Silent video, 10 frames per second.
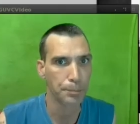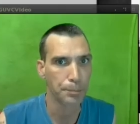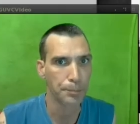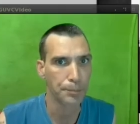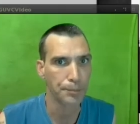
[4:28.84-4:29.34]

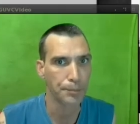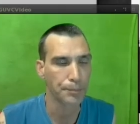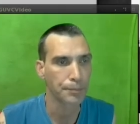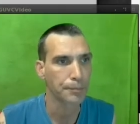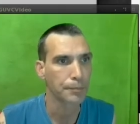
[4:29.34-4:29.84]

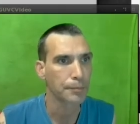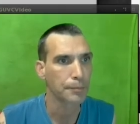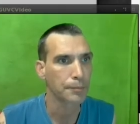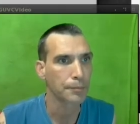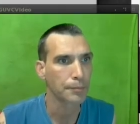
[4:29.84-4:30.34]

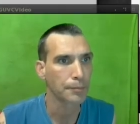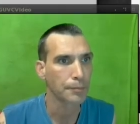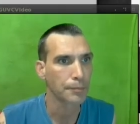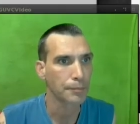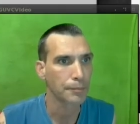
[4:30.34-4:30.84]

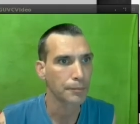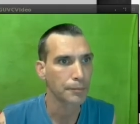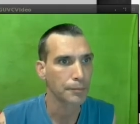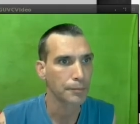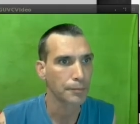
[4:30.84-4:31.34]

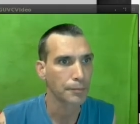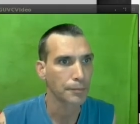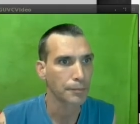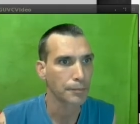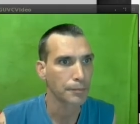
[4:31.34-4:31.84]

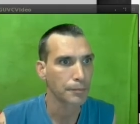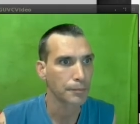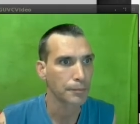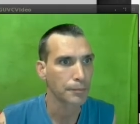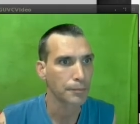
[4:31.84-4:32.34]

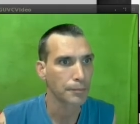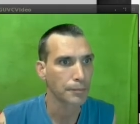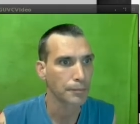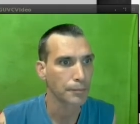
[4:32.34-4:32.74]
(silence)